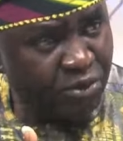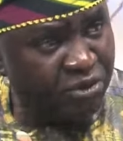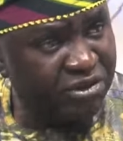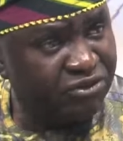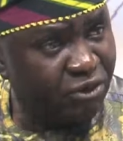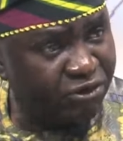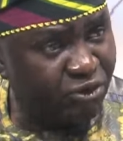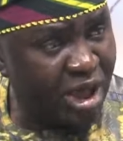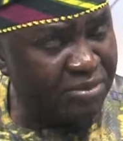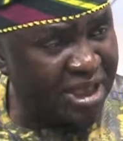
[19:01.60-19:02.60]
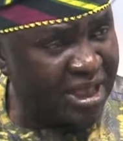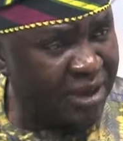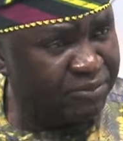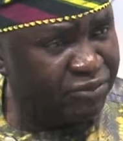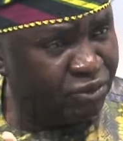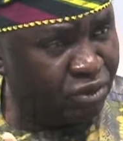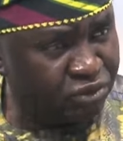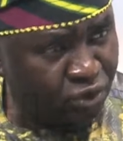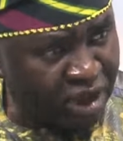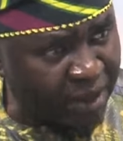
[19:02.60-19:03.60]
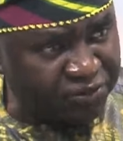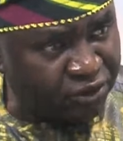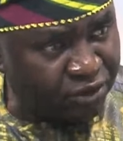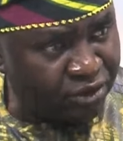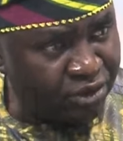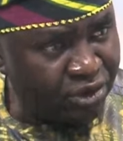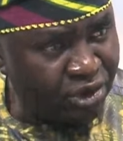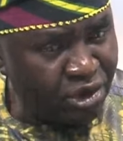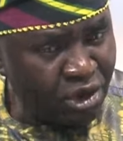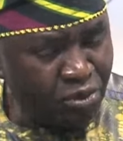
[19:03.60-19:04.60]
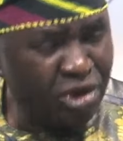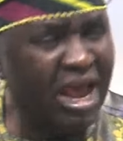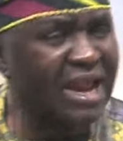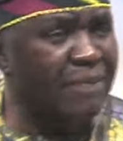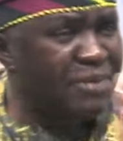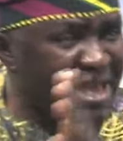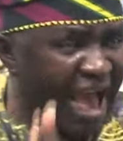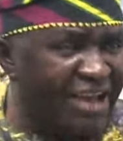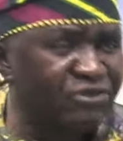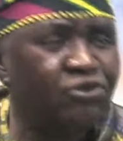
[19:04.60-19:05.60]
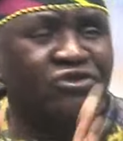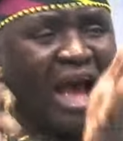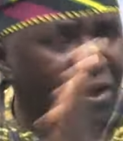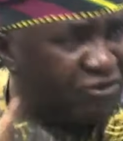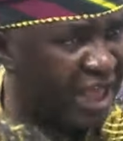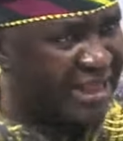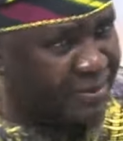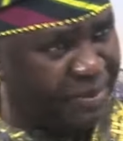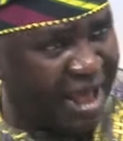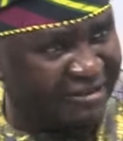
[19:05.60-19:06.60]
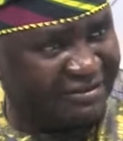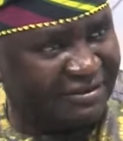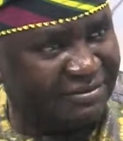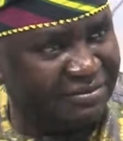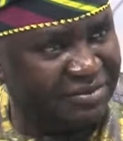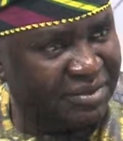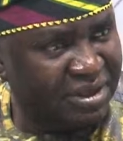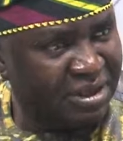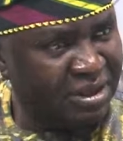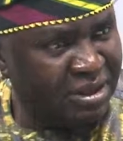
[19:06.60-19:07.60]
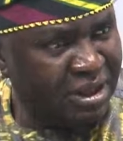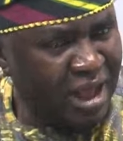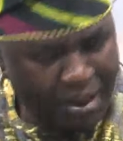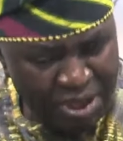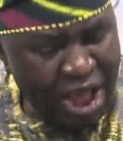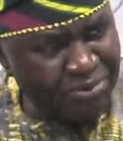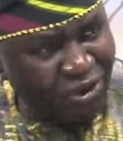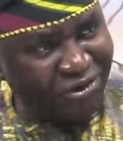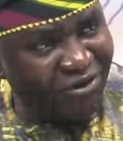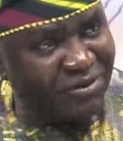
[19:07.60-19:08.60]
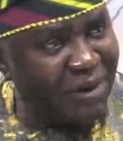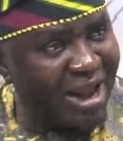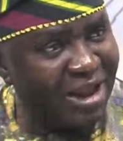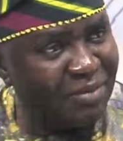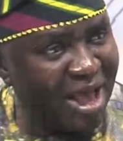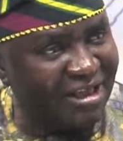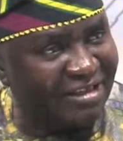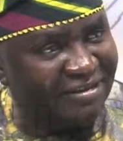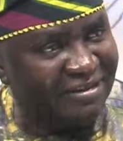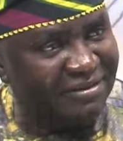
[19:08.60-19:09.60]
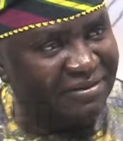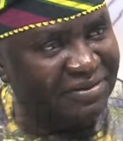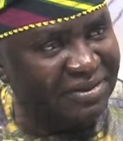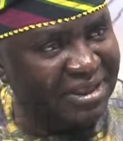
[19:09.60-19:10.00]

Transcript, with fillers: which some of this software may help to, to capture. But there are bigger issues outside the banks. Such as? I mean, I'm talking of the parallel market.